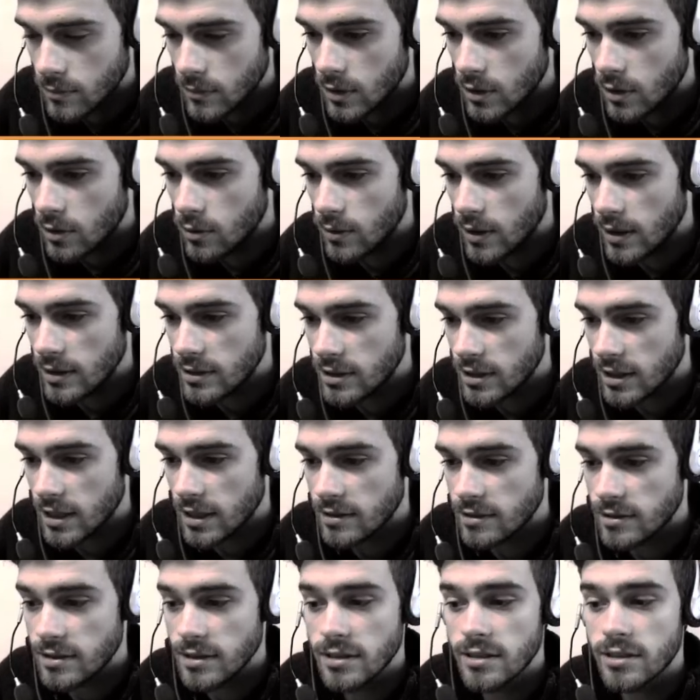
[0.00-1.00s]
Oh, as you can
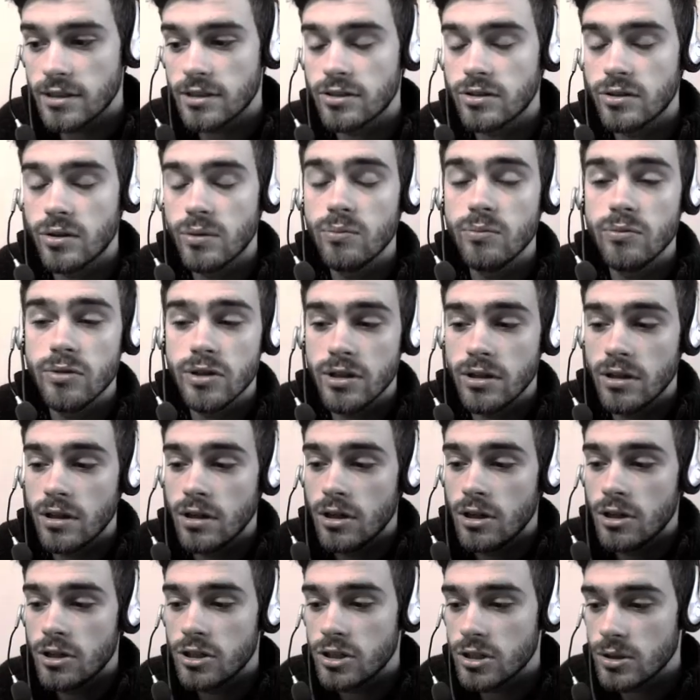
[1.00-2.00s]
see, there's someone
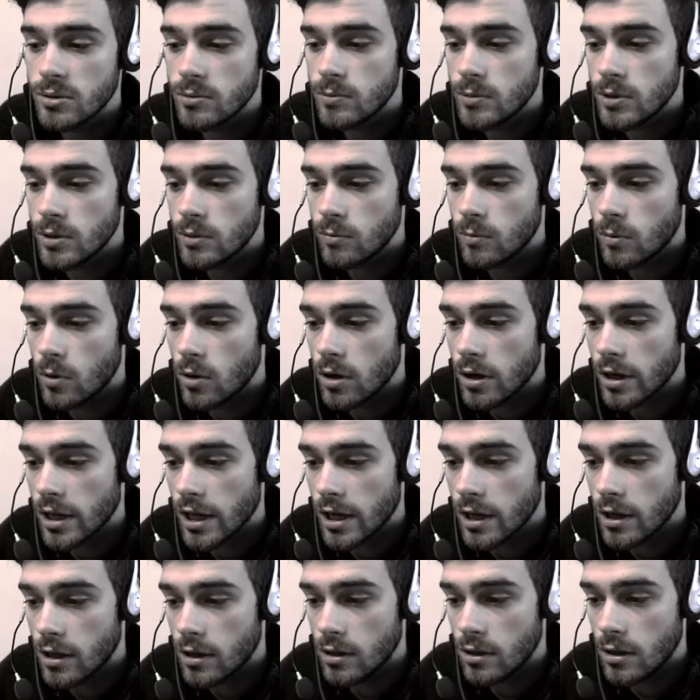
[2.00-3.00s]

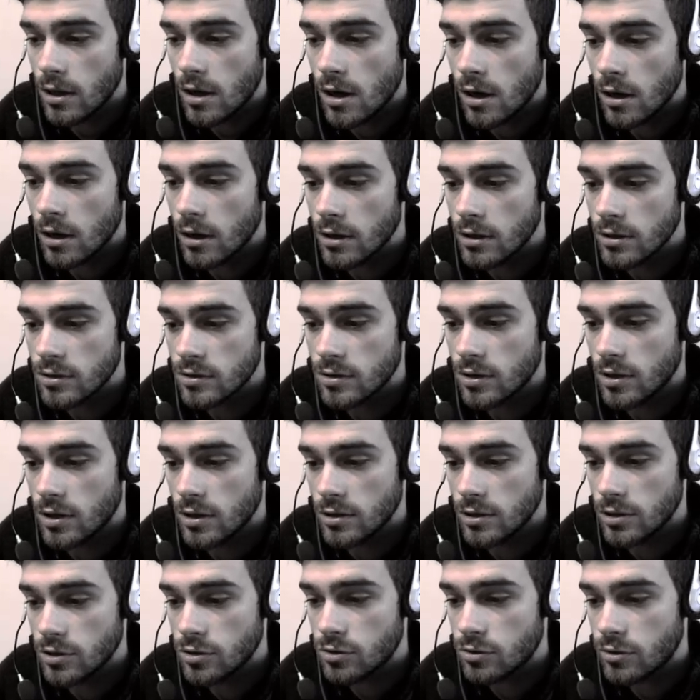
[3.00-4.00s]
walking along us on
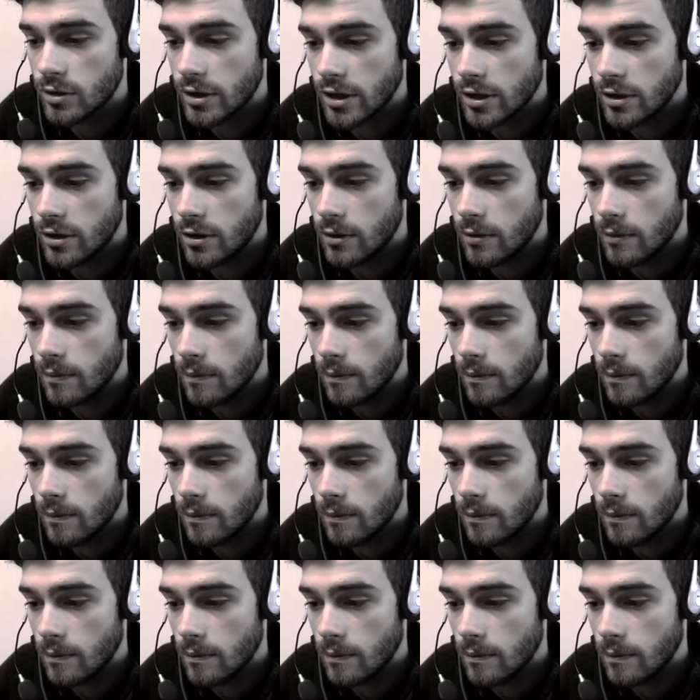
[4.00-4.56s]
the trail.